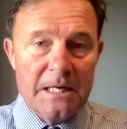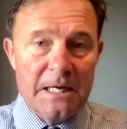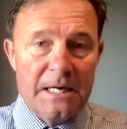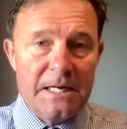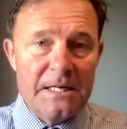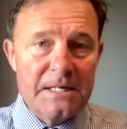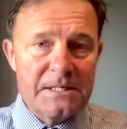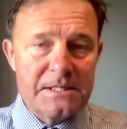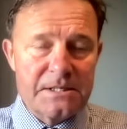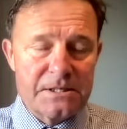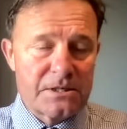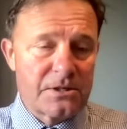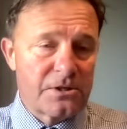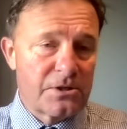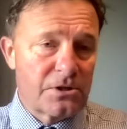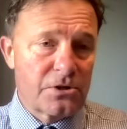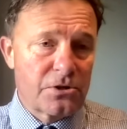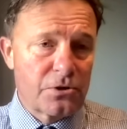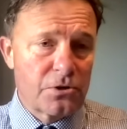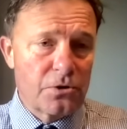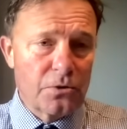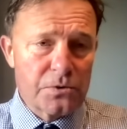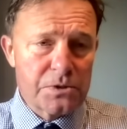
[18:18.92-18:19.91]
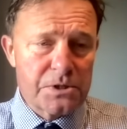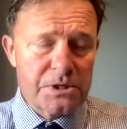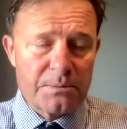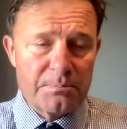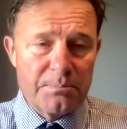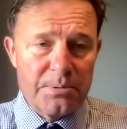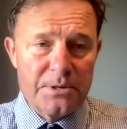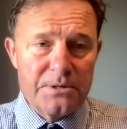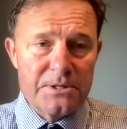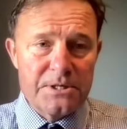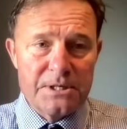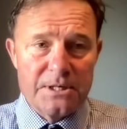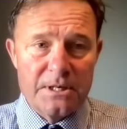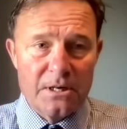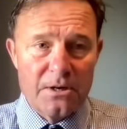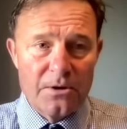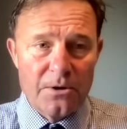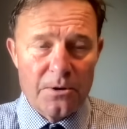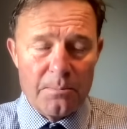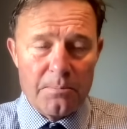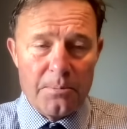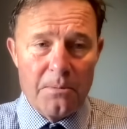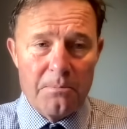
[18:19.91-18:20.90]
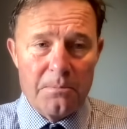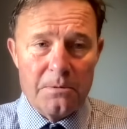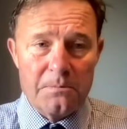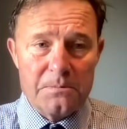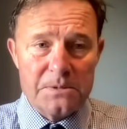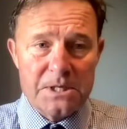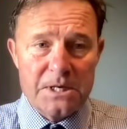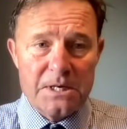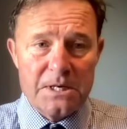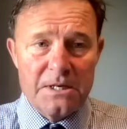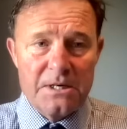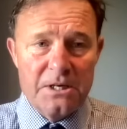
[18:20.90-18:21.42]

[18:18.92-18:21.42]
is causing Putin a lot of problems.